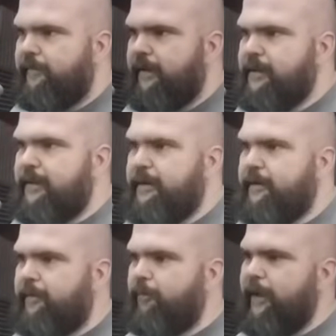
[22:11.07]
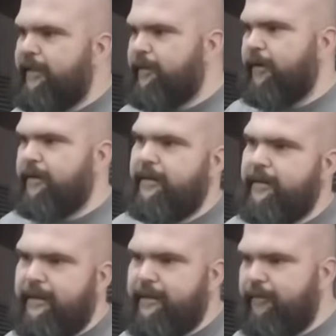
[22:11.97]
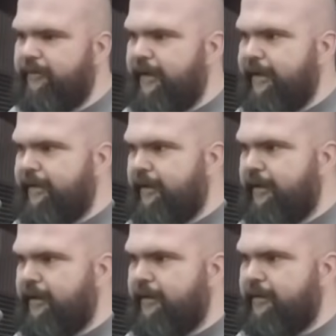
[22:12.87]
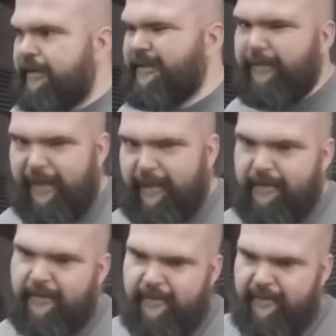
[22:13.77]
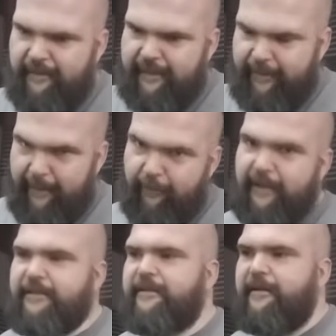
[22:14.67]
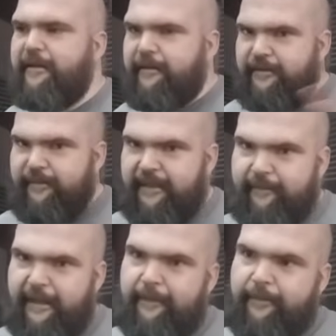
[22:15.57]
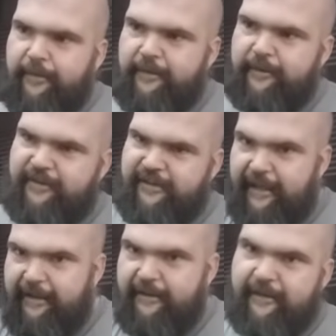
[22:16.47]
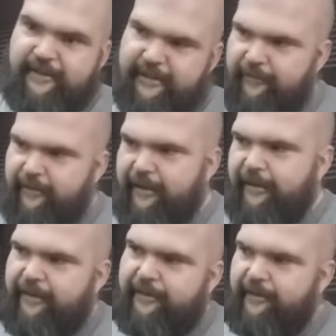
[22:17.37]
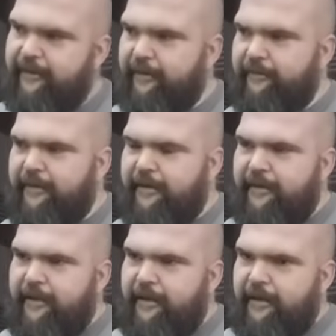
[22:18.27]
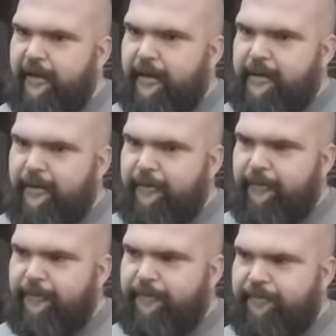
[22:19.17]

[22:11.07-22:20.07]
since the way this works is it's sort of like Link to the Past map wise. There's a big map. You're staying in a general area, and so